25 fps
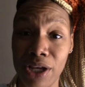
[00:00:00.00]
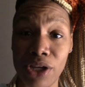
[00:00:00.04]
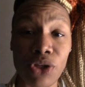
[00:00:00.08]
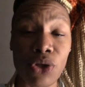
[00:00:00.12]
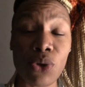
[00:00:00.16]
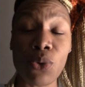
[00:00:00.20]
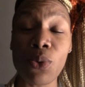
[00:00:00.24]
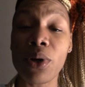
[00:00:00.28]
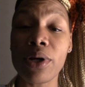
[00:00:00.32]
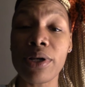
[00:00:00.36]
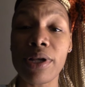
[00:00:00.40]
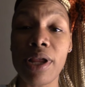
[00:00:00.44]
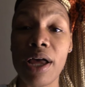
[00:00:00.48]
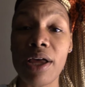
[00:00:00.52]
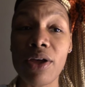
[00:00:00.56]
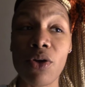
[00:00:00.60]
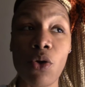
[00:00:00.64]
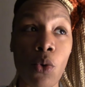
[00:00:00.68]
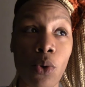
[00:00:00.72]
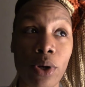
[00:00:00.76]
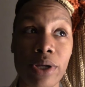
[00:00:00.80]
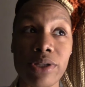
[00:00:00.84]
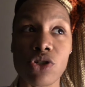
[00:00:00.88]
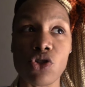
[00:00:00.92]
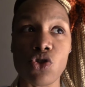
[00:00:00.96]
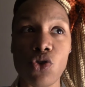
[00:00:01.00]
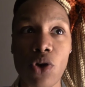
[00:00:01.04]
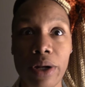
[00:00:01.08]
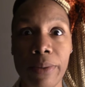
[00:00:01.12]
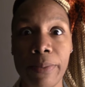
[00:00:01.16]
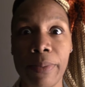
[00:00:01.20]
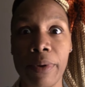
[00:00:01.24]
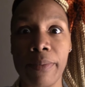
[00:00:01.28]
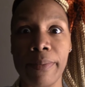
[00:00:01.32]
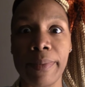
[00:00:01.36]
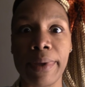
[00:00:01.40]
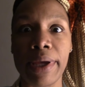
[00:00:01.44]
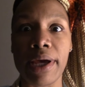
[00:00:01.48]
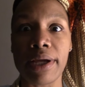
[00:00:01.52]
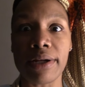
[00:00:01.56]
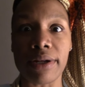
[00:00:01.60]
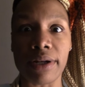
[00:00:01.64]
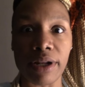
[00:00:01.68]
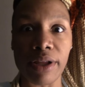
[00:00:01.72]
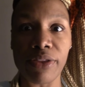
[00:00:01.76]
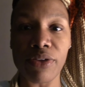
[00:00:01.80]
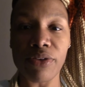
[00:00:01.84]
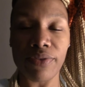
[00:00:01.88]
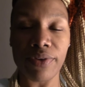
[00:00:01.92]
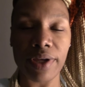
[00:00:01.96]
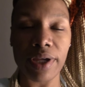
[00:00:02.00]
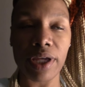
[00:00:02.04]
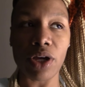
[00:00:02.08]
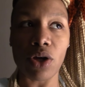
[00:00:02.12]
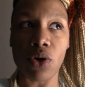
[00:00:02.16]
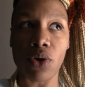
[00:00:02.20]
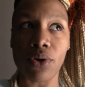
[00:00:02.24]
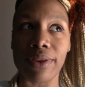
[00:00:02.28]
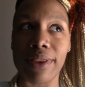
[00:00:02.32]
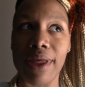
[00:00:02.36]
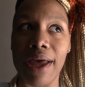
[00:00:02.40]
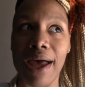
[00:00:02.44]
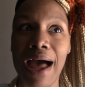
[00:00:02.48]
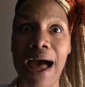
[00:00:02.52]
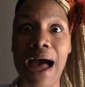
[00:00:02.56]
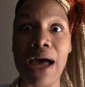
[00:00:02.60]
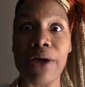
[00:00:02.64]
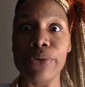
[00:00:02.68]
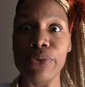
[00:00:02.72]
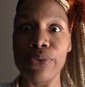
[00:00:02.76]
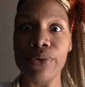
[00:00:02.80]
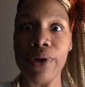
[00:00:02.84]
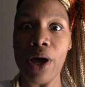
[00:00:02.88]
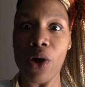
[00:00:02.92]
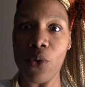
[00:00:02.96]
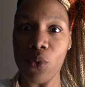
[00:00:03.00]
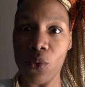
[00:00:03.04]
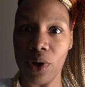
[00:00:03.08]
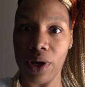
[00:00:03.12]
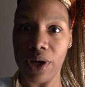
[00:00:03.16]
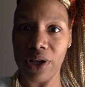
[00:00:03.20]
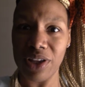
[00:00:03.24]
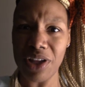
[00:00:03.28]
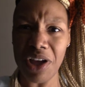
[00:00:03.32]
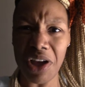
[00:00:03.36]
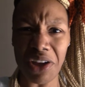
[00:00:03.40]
And you are not going to try to put me in another vehicle that I do not want.